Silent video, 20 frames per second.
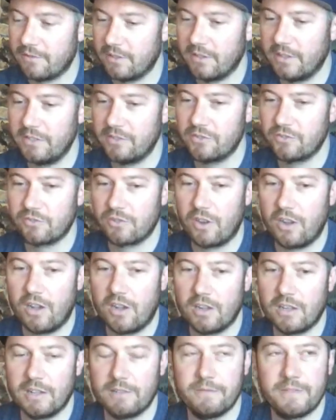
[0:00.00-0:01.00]
really
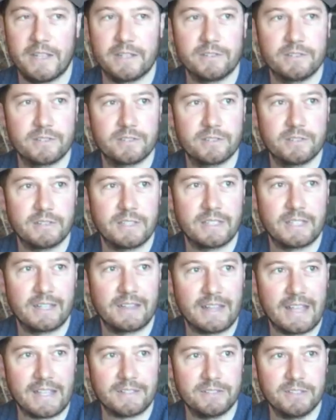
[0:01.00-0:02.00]
strong events and
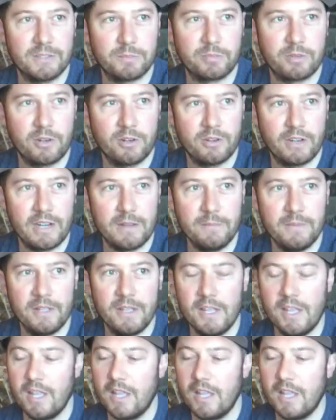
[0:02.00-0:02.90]
classes program.